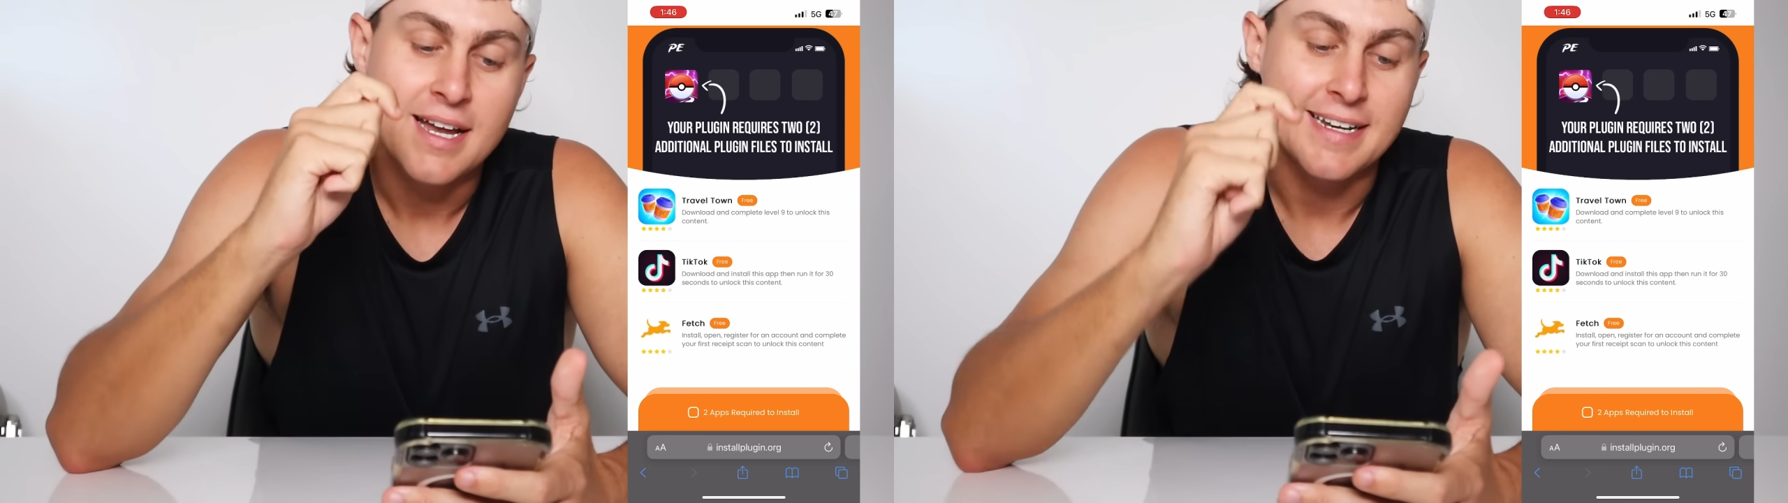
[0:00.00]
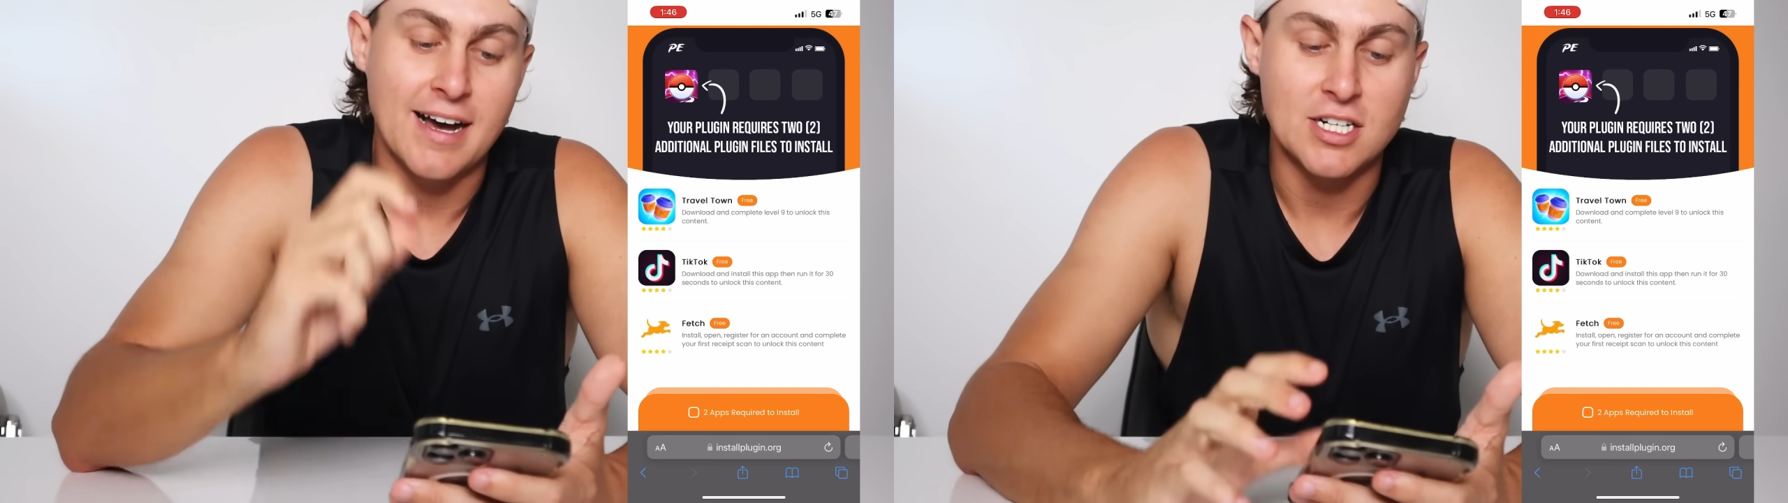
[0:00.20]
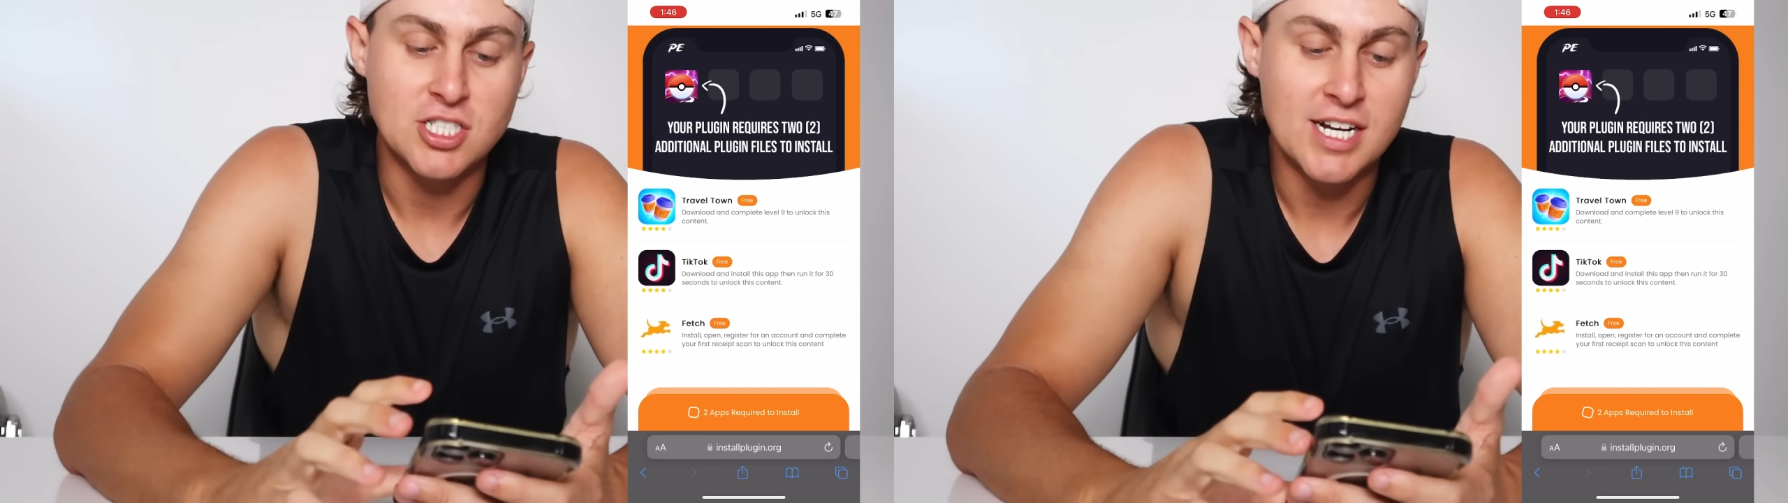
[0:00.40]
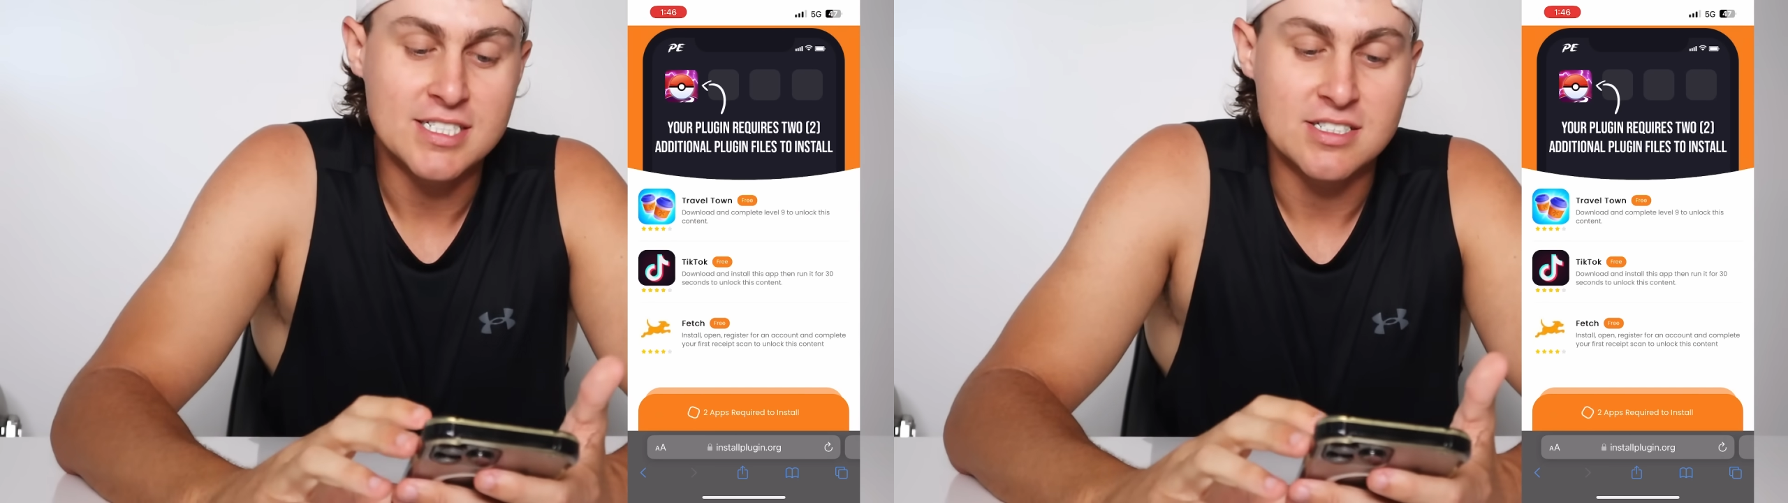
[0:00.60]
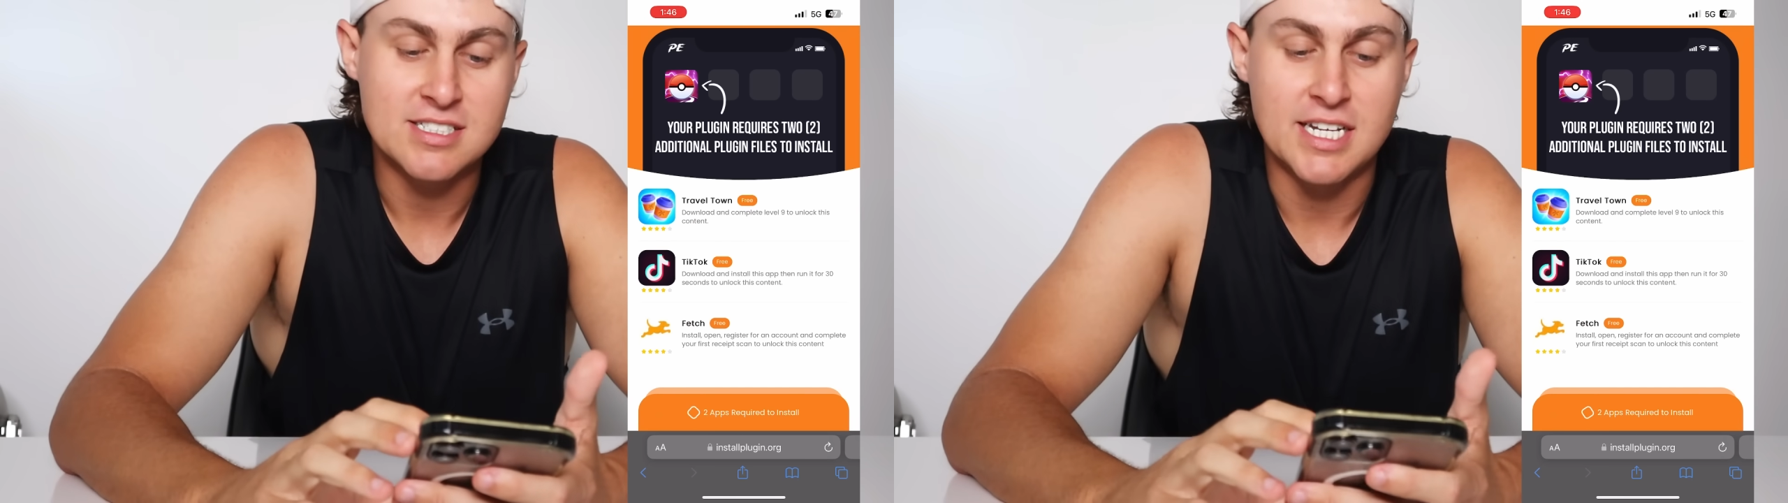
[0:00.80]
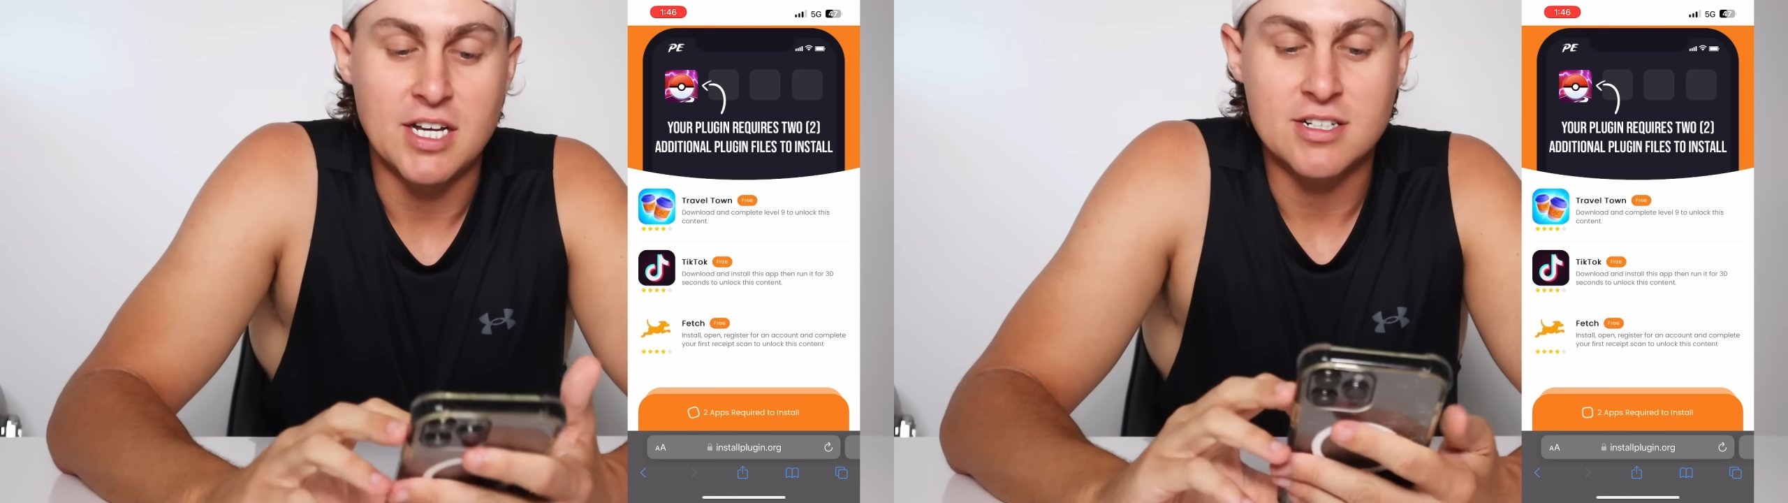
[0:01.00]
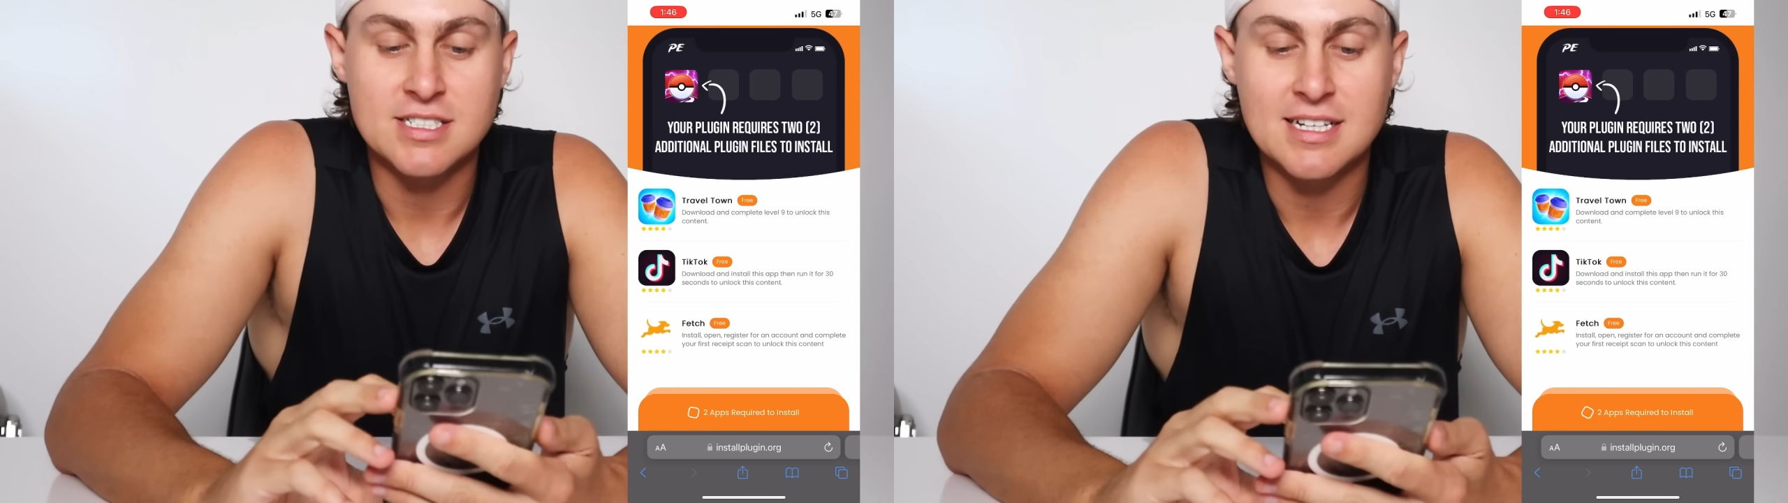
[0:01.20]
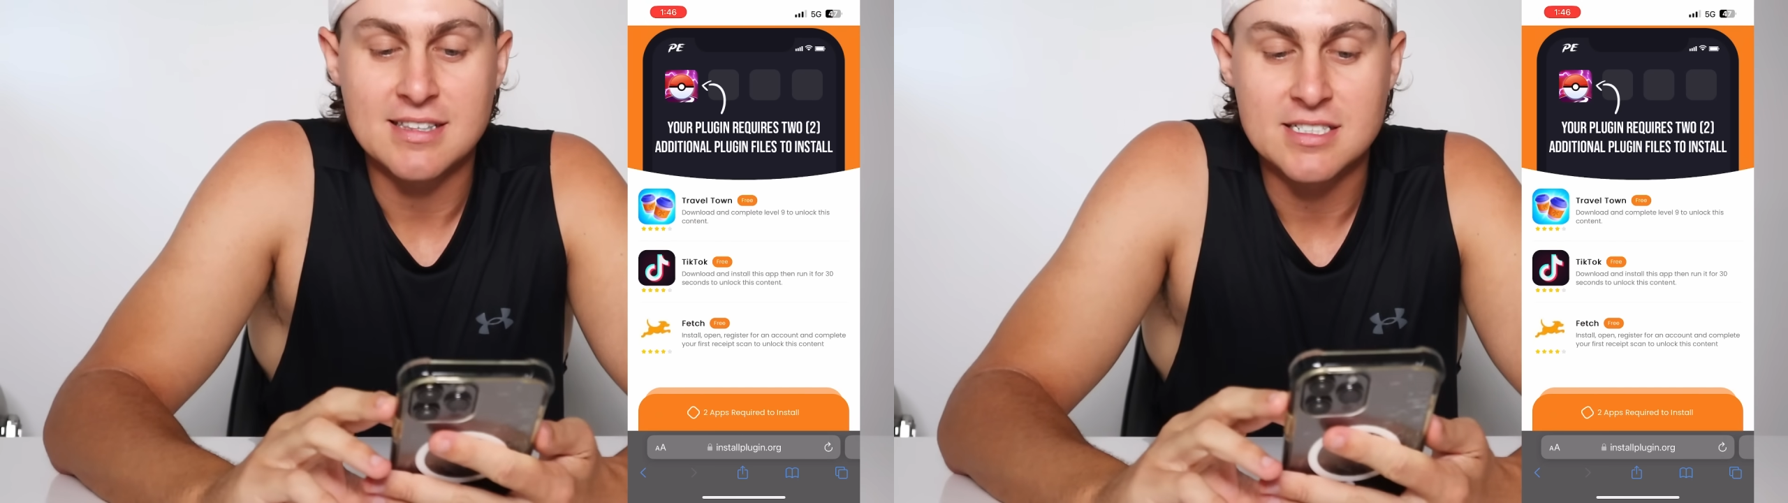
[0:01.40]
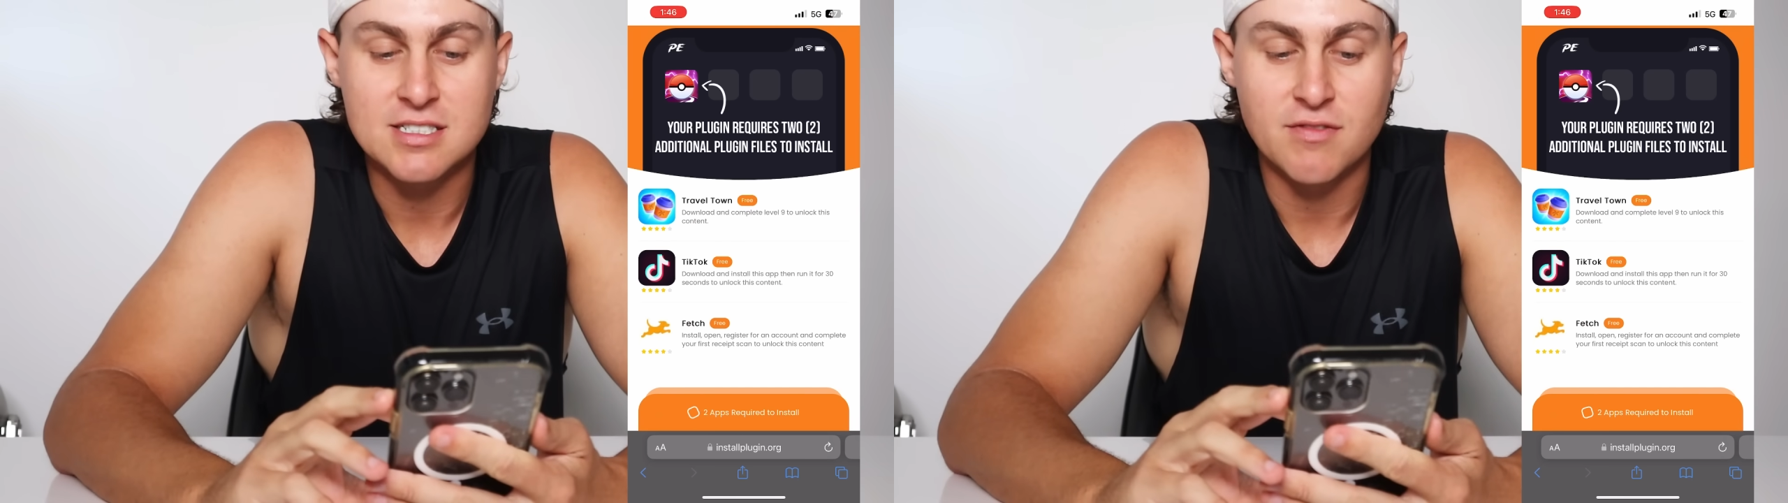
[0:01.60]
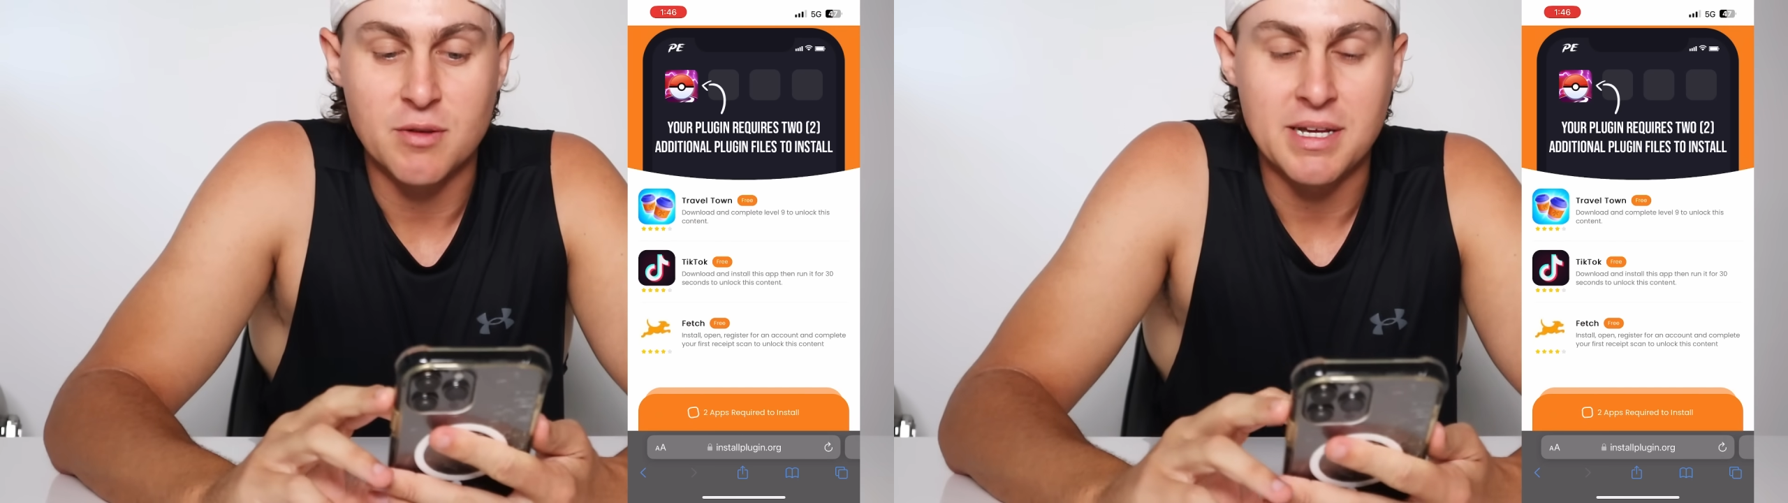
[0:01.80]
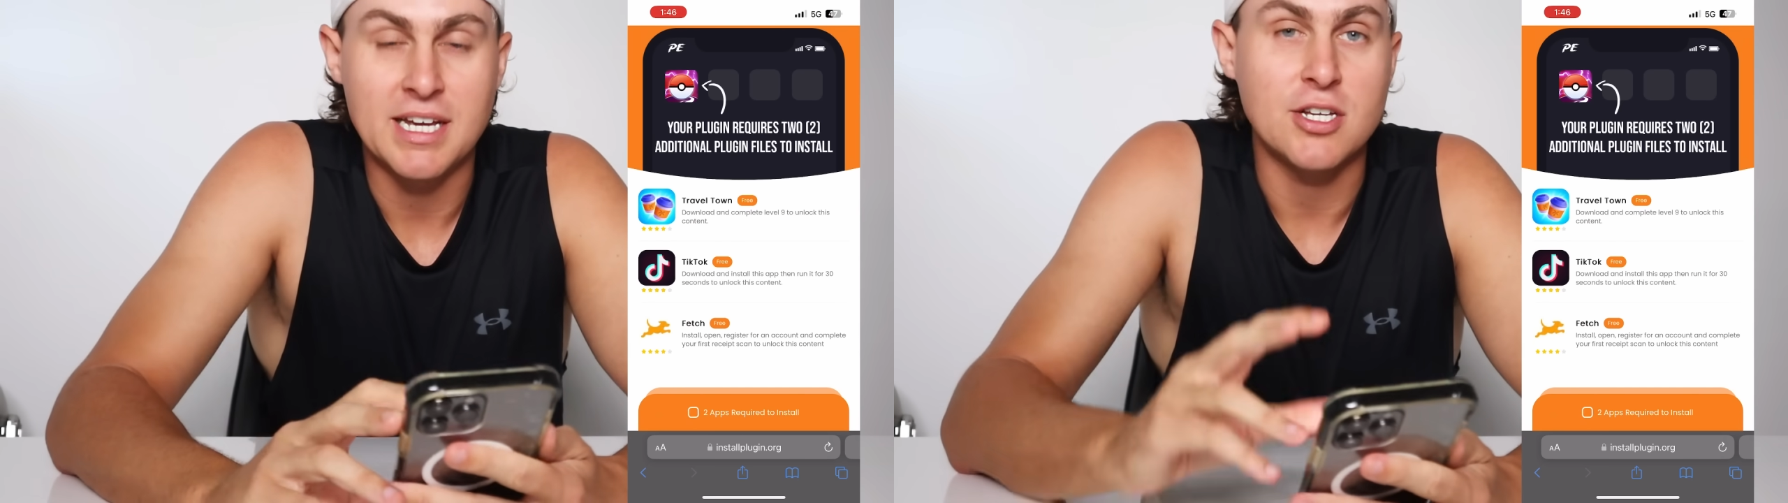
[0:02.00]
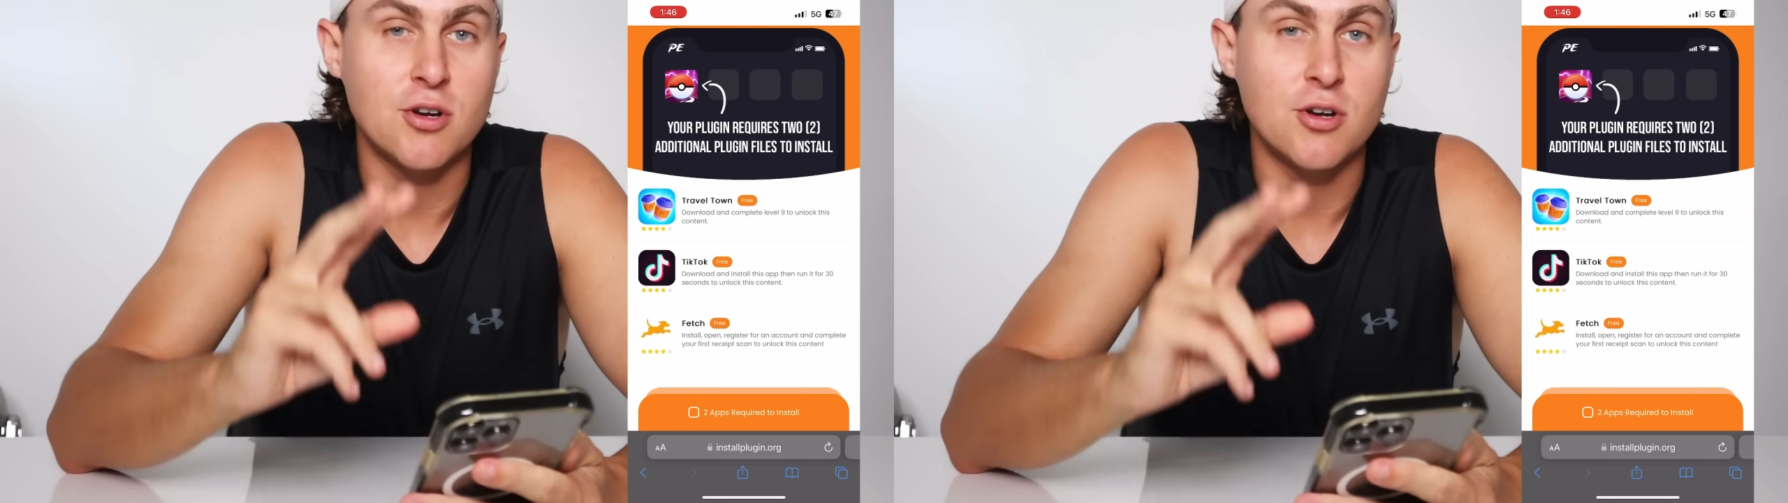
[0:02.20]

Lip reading: Now, as you guys can see, you're going to see a list of them here.